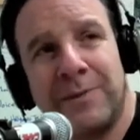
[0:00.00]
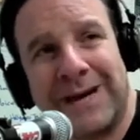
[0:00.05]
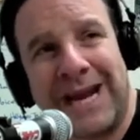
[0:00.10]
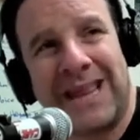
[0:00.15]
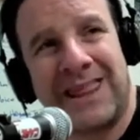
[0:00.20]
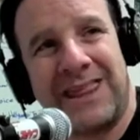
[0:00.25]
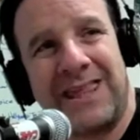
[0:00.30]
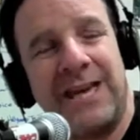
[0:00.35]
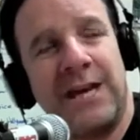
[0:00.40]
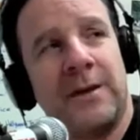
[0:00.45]

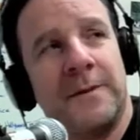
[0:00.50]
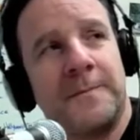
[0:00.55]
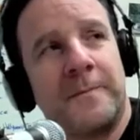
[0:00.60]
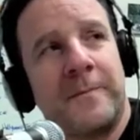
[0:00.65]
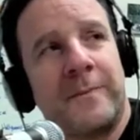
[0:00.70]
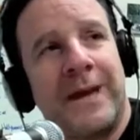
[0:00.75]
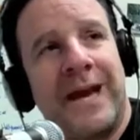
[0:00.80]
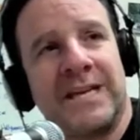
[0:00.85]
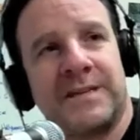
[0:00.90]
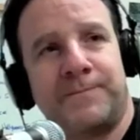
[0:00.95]
But I think
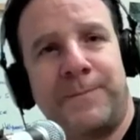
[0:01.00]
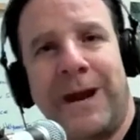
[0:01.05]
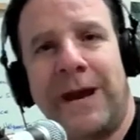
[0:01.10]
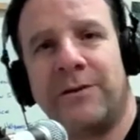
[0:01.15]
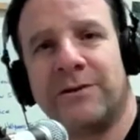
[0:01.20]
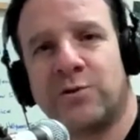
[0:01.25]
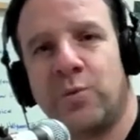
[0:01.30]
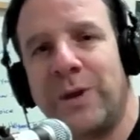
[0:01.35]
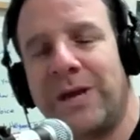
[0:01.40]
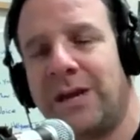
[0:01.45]
as
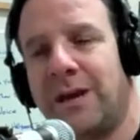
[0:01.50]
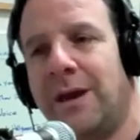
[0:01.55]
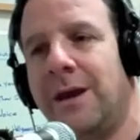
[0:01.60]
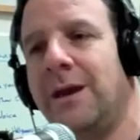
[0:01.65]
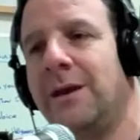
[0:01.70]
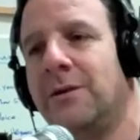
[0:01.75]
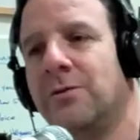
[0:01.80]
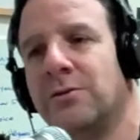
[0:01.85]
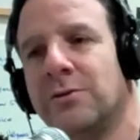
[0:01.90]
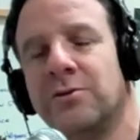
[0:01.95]
parents we
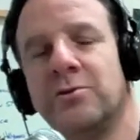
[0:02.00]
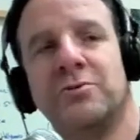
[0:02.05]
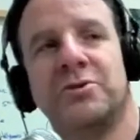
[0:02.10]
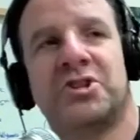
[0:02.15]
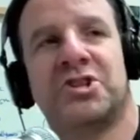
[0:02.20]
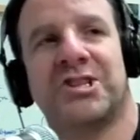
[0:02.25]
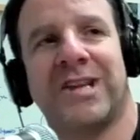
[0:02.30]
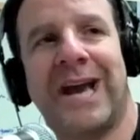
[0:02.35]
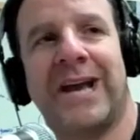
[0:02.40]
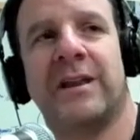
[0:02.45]
can't
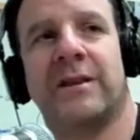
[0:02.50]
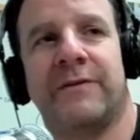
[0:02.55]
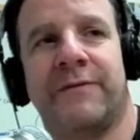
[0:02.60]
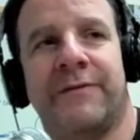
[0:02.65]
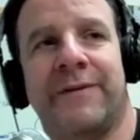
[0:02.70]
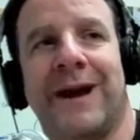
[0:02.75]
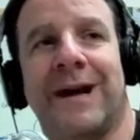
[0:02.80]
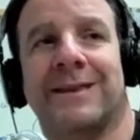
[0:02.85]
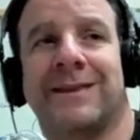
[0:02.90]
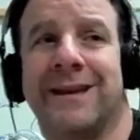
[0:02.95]
lose sight of
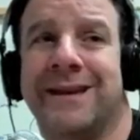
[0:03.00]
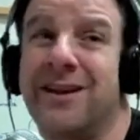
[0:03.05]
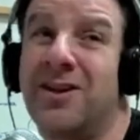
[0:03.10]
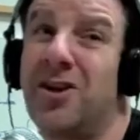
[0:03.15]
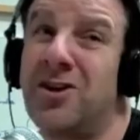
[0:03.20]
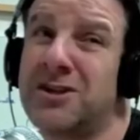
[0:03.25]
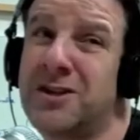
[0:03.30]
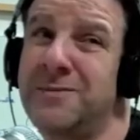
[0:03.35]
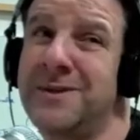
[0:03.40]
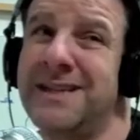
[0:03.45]
the fact
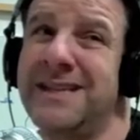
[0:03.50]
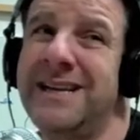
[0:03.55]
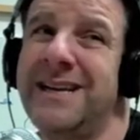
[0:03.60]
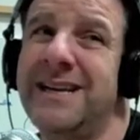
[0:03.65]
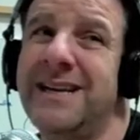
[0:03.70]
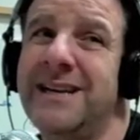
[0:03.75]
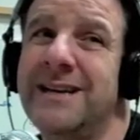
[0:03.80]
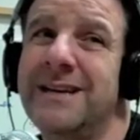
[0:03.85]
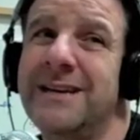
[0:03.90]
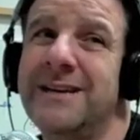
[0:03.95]
that
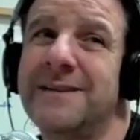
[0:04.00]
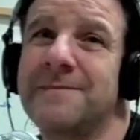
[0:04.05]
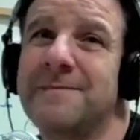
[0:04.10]
ultimately